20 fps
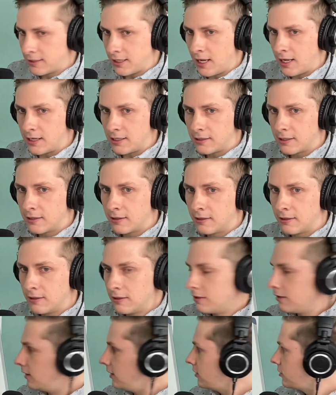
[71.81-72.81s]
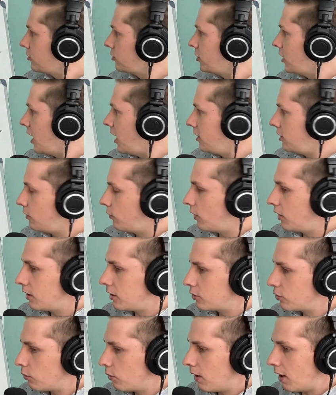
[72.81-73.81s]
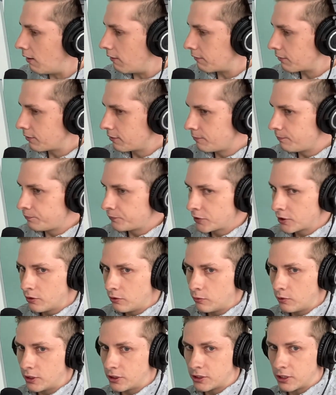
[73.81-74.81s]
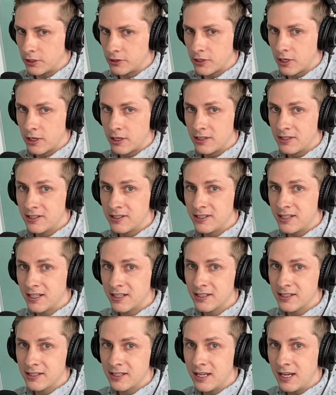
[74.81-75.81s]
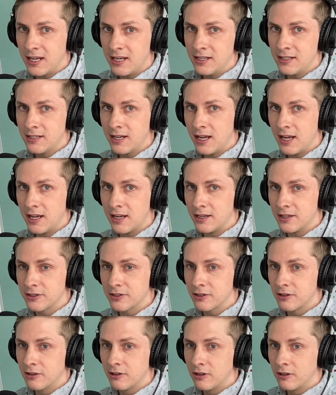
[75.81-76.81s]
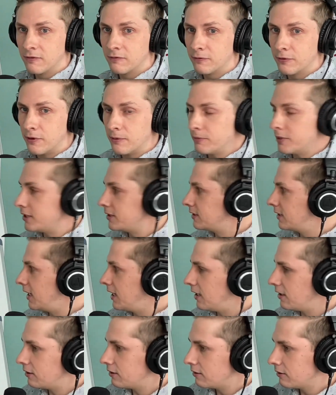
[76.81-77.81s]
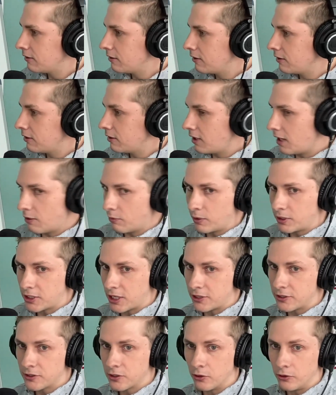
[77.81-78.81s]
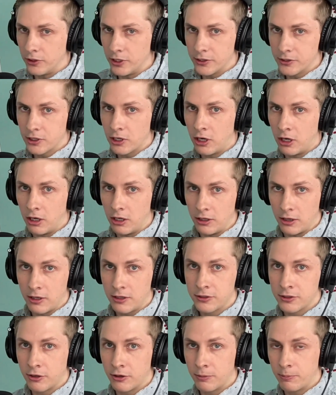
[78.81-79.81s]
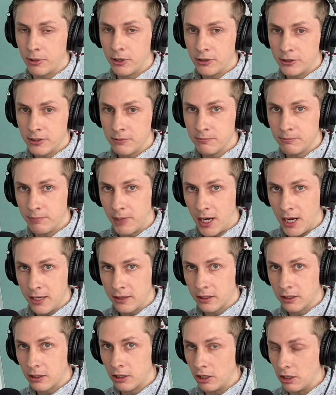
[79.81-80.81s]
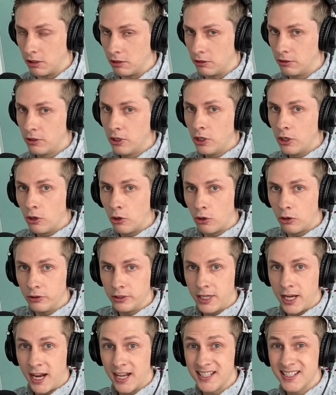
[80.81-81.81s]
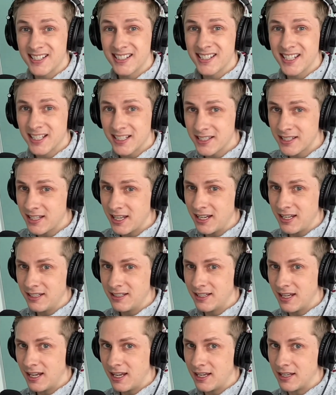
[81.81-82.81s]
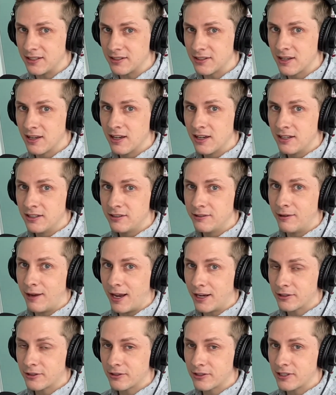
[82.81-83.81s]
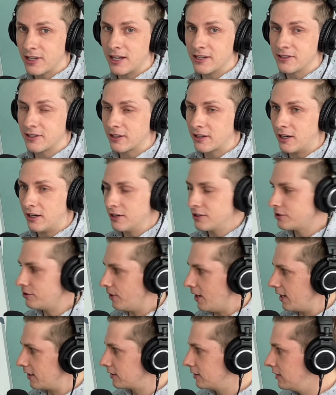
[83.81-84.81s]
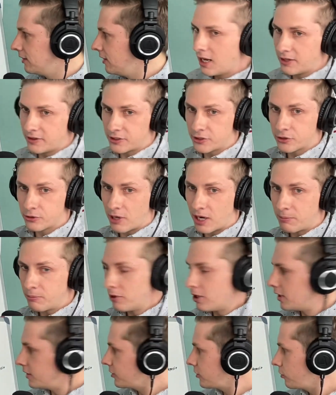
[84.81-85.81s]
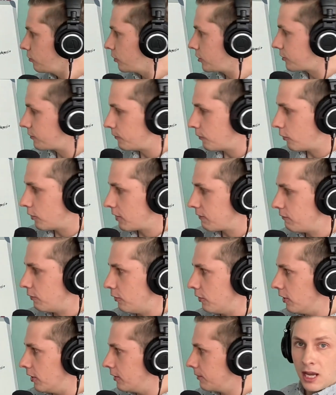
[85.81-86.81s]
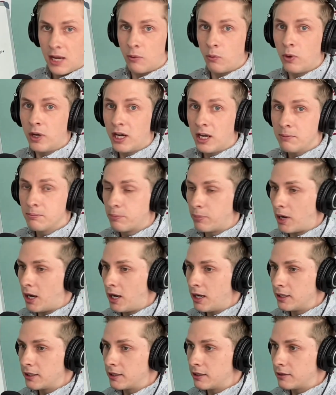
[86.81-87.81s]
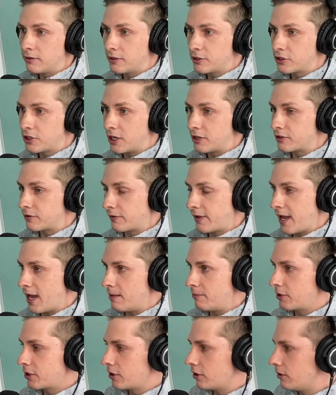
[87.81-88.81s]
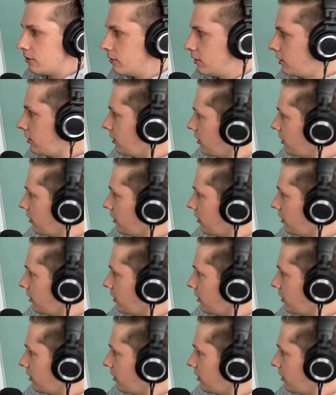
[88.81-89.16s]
date is January 12th, which is 16 days from the date at which I sold this call. So the person buying the call only has 16 days to exercise the contract. And the strike price was 44. And when I bought the shares of Cameco,